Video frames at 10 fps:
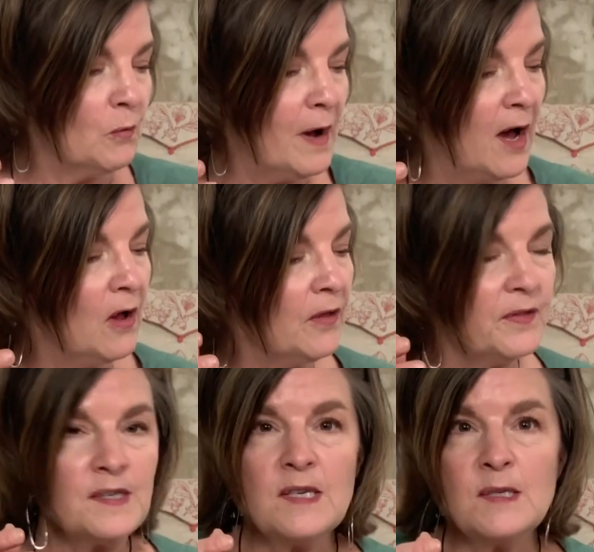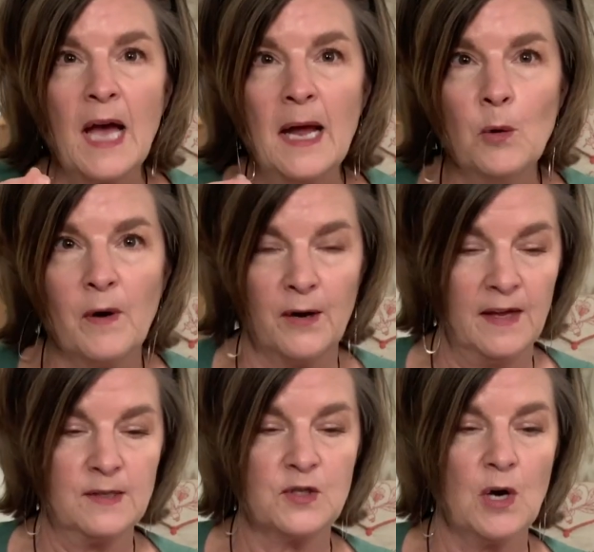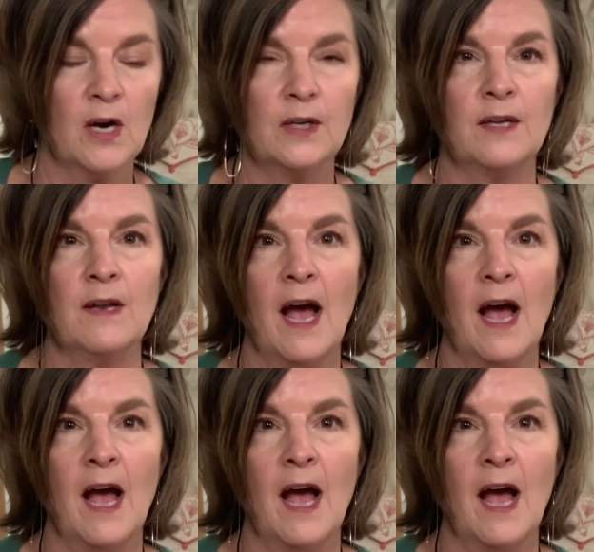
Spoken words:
Well, this is kind of where they started.